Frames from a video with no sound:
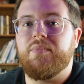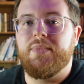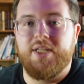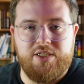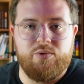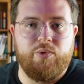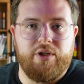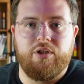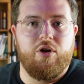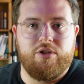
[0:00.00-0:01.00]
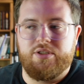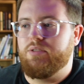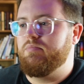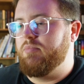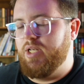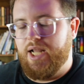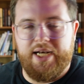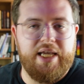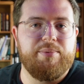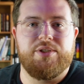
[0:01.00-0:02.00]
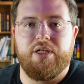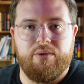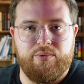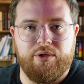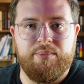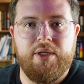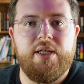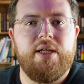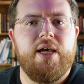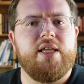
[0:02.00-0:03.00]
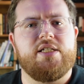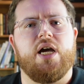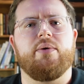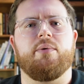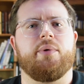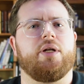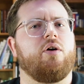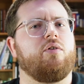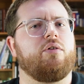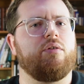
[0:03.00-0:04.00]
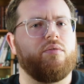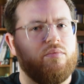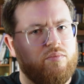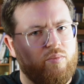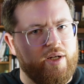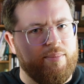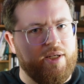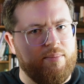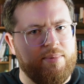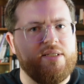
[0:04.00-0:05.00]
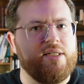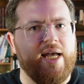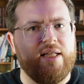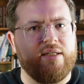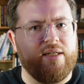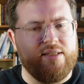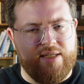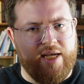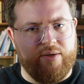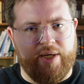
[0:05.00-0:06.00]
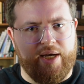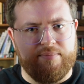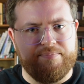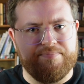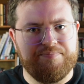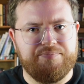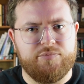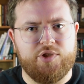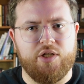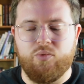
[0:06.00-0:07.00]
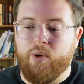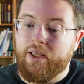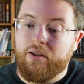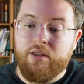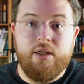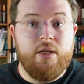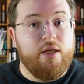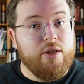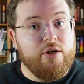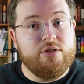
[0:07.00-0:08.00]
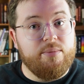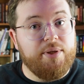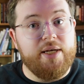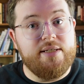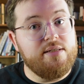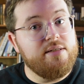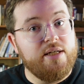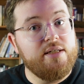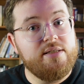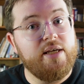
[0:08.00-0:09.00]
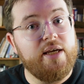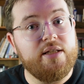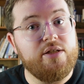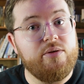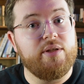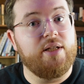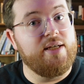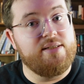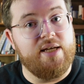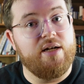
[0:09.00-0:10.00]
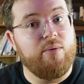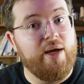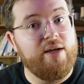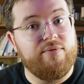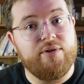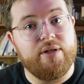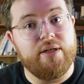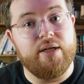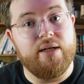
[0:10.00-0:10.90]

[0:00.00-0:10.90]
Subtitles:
This is where you lost 98% of the room. The entire room went, hold on, wait a minute, bestiality is not okay. She goes, well, there's a place in Tennessee that you can like sign a waiver and